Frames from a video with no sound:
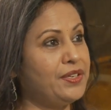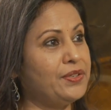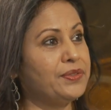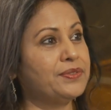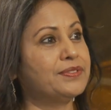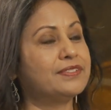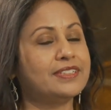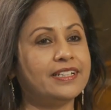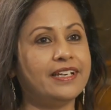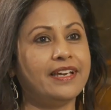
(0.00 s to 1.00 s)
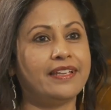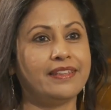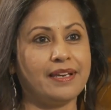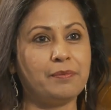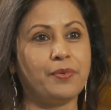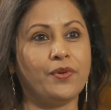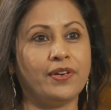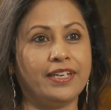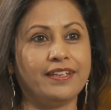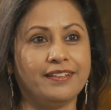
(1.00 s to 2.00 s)
knew at that
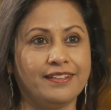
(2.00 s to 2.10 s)
point